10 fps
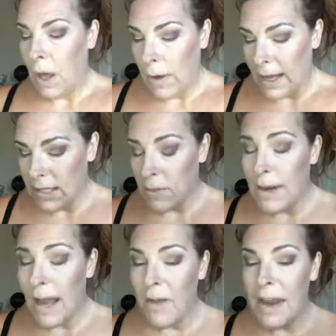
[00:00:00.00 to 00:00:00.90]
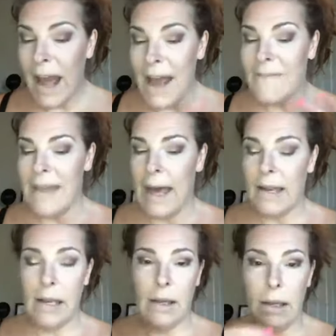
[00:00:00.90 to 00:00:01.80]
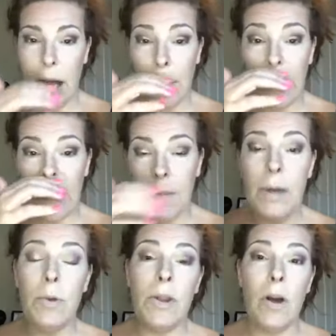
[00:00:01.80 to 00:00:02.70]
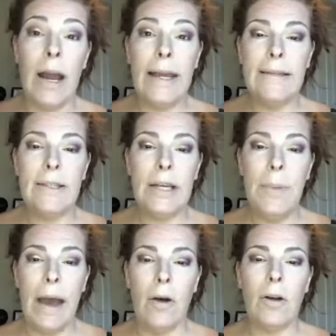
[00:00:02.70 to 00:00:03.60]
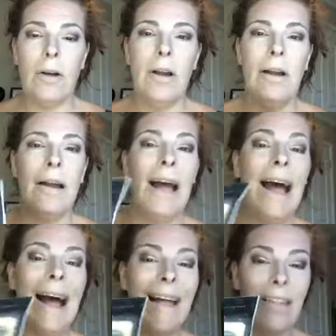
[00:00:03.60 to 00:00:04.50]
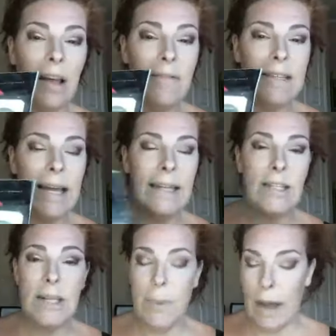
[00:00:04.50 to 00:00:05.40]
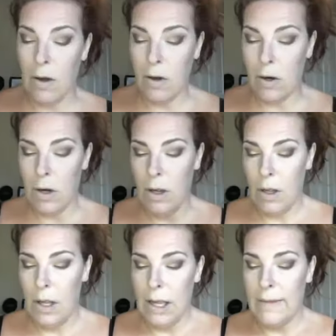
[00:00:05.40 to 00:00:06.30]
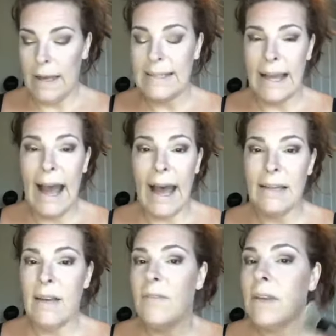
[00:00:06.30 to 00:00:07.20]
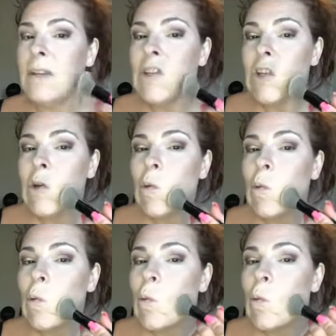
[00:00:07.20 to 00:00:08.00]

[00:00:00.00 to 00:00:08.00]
Okay, so now that I have that done, I'm going to come in with our HD powder. I love this HD powder. That is a high definition.